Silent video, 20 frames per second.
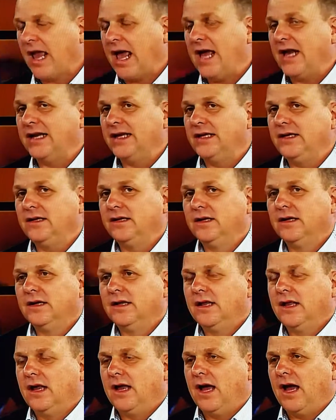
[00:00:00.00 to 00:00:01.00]
Ali.
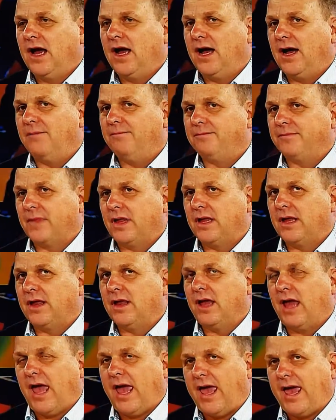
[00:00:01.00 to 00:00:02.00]

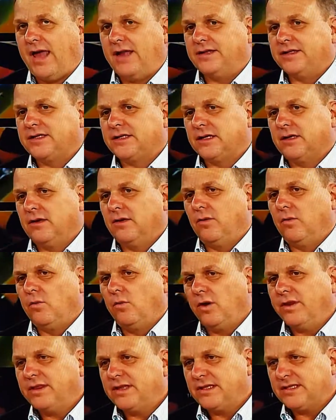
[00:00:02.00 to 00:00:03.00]
And
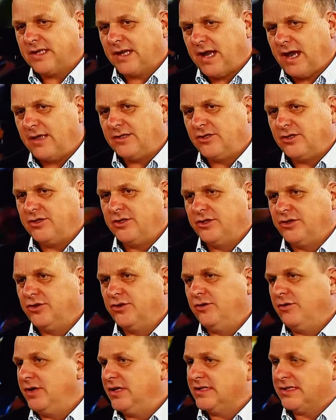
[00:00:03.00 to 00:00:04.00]
what this allows you to
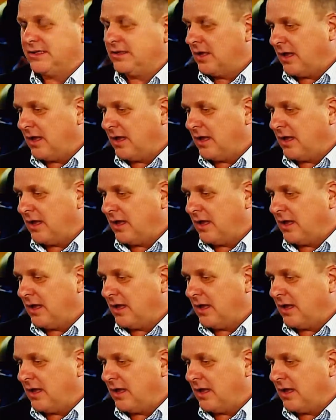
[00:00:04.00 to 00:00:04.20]
do is